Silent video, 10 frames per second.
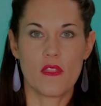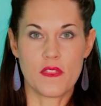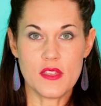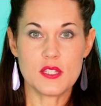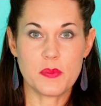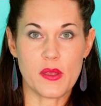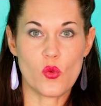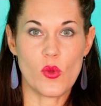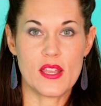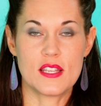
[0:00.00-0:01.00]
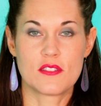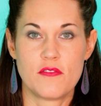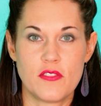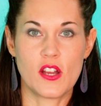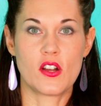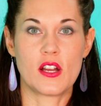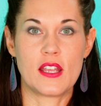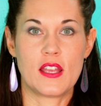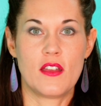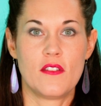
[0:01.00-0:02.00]
This, by the way, is
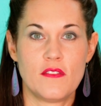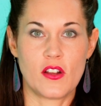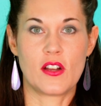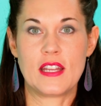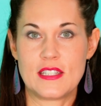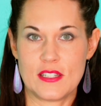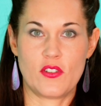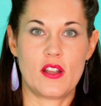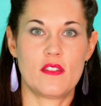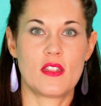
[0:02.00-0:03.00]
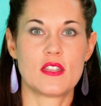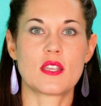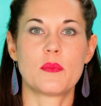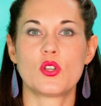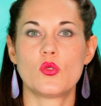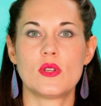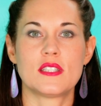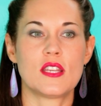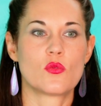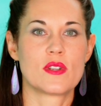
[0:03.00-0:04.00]
very, very different than someone who is
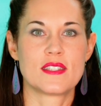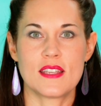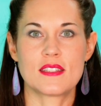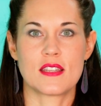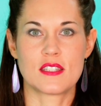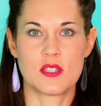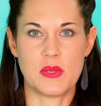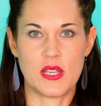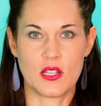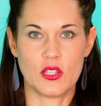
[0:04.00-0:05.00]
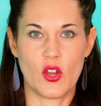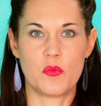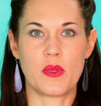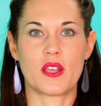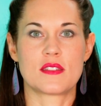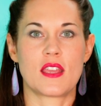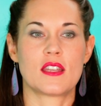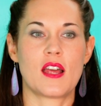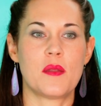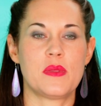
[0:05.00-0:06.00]
in resistance to being alone because they
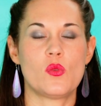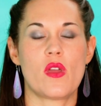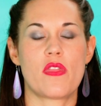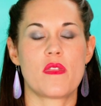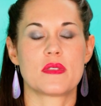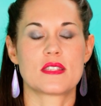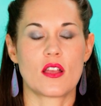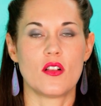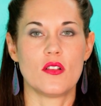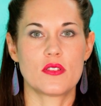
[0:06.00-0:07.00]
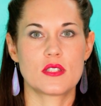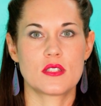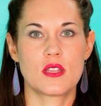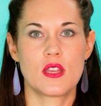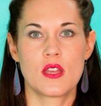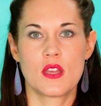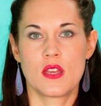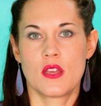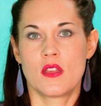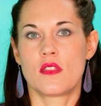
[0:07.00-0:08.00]
cannot be with themselves.
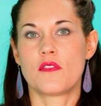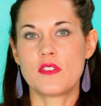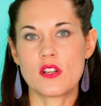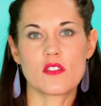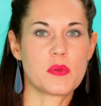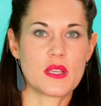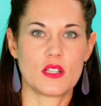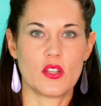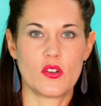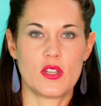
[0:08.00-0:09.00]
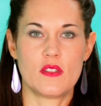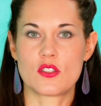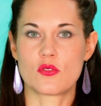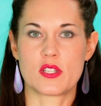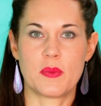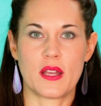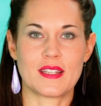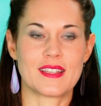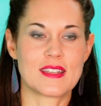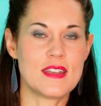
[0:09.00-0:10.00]
The fear of being alone in this respect
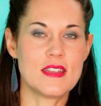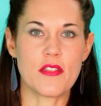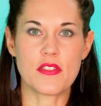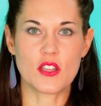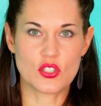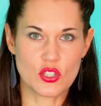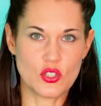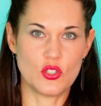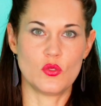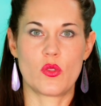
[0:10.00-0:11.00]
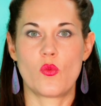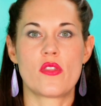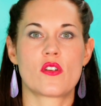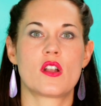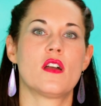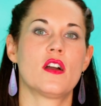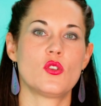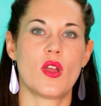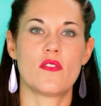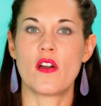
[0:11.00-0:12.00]
has nothing to do with whether or not
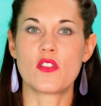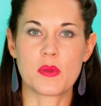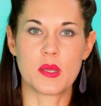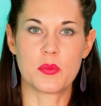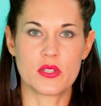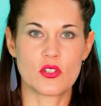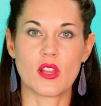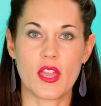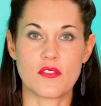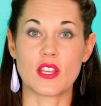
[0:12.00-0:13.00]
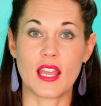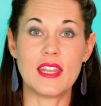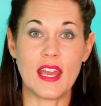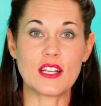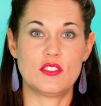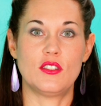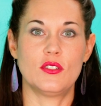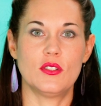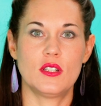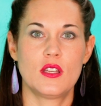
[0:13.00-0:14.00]
you have other people in your life to connect
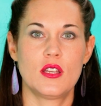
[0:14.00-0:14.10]
to.